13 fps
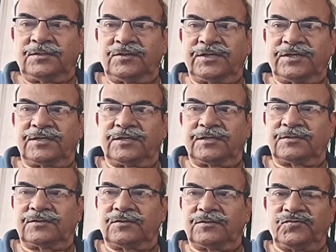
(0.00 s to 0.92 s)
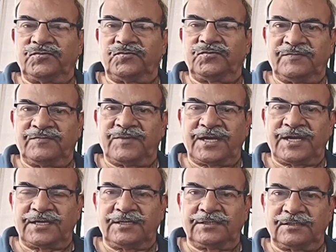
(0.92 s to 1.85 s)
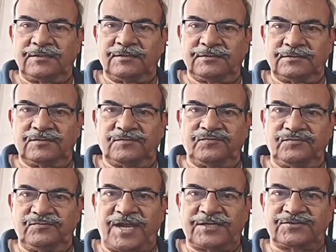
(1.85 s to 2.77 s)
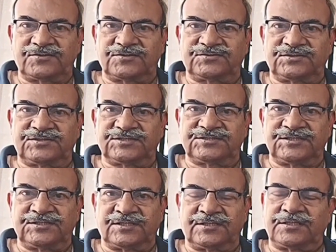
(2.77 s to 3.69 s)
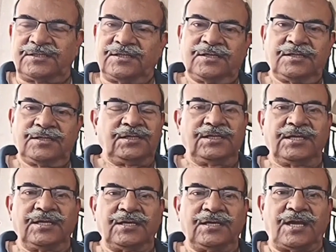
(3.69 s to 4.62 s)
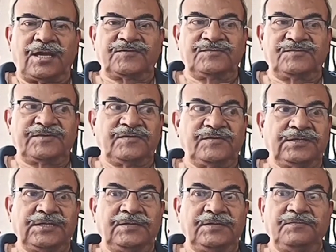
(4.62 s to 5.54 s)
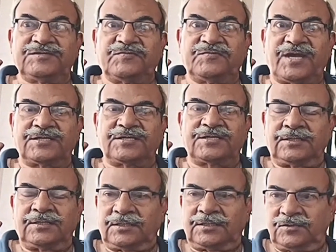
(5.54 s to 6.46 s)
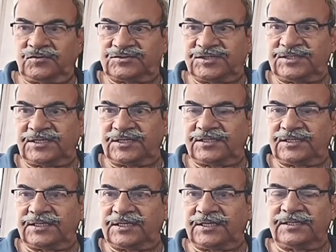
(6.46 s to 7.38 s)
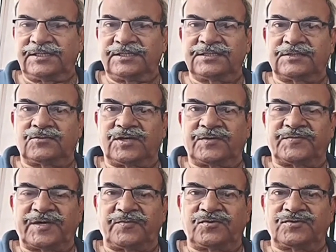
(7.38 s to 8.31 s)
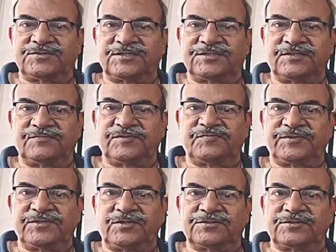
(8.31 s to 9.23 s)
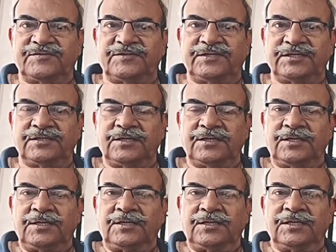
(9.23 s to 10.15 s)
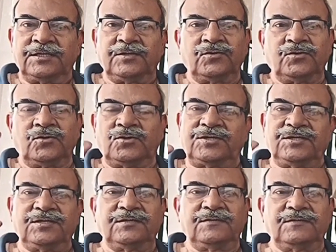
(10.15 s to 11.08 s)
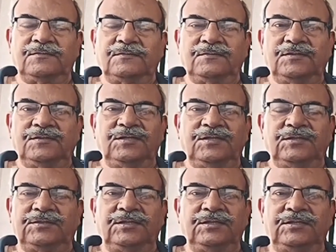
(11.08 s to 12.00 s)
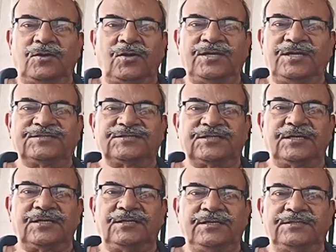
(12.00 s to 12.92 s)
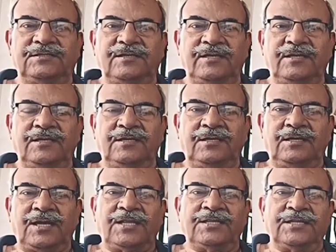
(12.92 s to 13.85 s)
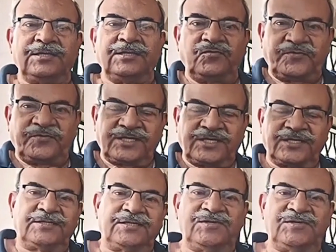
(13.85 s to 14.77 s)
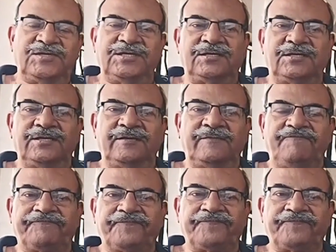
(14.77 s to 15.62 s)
Okay, so you bring it back a little, so back to 1600. Again, after some time, again mismatch. You see that again it is picked up to 1650 or 17. Then you know okay, the oil has started leaking. And then you feather it immediately.